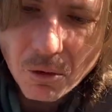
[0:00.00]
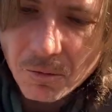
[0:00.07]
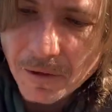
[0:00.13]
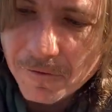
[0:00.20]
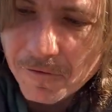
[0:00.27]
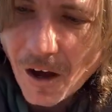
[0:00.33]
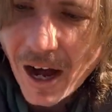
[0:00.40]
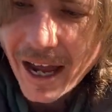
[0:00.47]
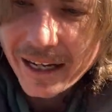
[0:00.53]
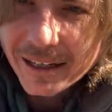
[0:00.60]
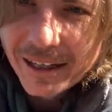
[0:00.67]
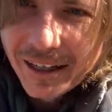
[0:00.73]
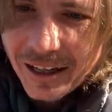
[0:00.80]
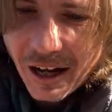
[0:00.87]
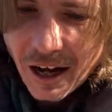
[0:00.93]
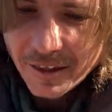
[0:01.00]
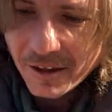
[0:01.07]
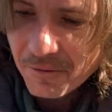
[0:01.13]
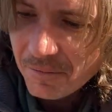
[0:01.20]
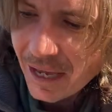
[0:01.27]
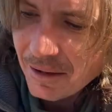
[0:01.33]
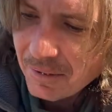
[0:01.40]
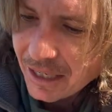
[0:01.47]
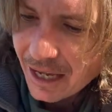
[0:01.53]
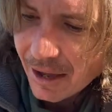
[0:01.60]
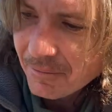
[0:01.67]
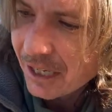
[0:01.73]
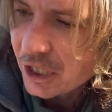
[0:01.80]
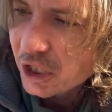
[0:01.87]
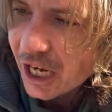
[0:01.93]
we find. Although maybe I'm
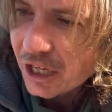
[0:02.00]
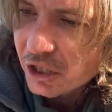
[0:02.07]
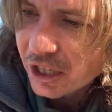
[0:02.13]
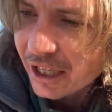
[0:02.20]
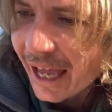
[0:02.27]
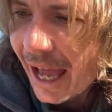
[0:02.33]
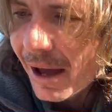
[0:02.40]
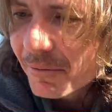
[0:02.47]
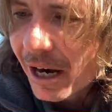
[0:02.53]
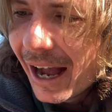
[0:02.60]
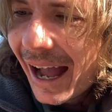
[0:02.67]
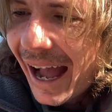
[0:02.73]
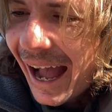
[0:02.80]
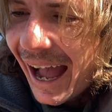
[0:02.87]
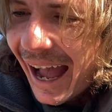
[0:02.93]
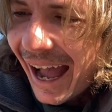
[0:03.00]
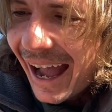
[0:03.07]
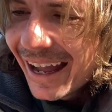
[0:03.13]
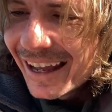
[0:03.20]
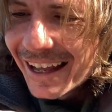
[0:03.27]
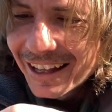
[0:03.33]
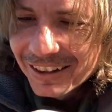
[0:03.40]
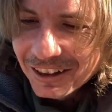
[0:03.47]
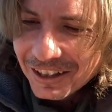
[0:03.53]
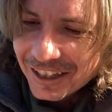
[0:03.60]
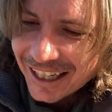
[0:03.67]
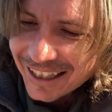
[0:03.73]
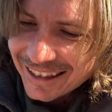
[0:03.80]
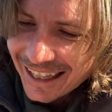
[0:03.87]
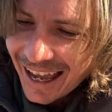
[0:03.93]
gonna change the camera. Haha, look
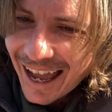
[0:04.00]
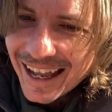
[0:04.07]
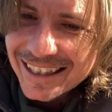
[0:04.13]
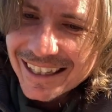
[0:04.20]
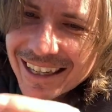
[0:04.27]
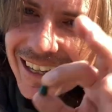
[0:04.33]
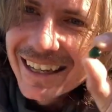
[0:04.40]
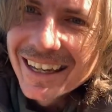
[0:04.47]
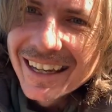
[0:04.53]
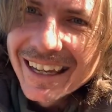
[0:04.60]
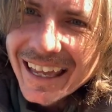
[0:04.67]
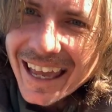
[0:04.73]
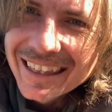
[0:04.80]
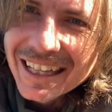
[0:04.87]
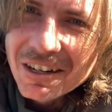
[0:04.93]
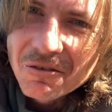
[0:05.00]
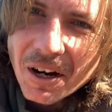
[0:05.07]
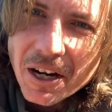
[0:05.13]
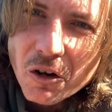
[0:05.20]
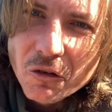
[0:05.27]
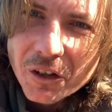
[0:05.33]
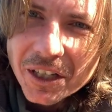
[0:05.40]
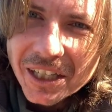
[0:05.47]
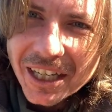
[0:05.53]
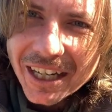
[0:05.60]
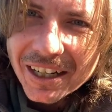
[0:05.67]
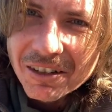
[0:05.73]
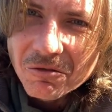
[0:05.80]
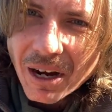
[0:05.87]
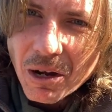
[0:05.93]
at that. And then right over
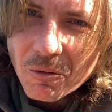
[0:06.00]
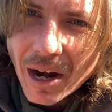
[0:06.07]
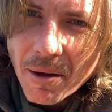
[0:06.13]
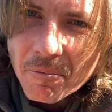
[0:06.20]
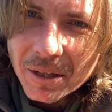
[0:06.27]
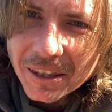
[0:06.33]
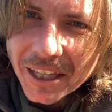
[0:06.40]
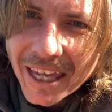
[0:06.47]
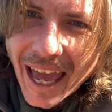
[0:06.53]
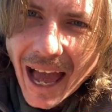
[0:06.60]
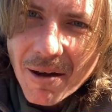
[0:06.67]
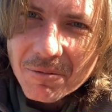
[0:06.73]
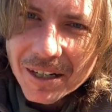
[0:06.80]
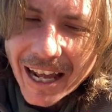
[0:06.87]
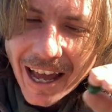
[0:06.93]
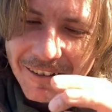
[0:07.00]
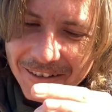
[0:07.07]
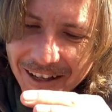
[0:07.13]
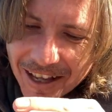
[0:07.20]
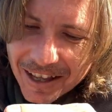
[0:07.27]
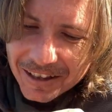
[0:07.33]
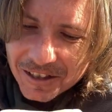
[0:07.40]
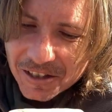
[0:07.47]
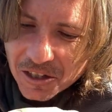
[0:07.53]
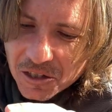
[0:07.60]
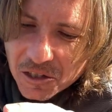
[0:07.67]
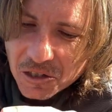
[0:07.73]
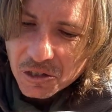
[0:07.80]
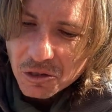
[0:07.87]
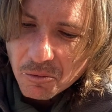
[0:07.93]
here, right where I put the camera down, there's a
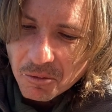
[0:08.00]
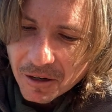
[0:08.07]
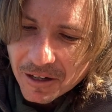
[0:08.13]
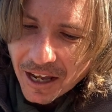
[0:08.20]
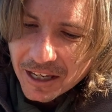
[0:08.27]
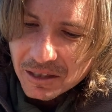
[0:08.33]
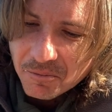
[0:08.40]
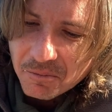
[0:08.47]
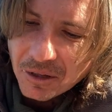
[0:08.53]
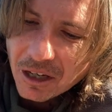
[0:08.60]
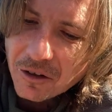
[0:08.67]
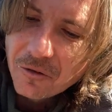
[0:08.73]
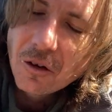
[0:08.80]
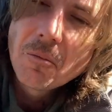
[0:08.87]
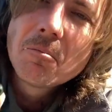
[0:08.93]
super nice, beautiful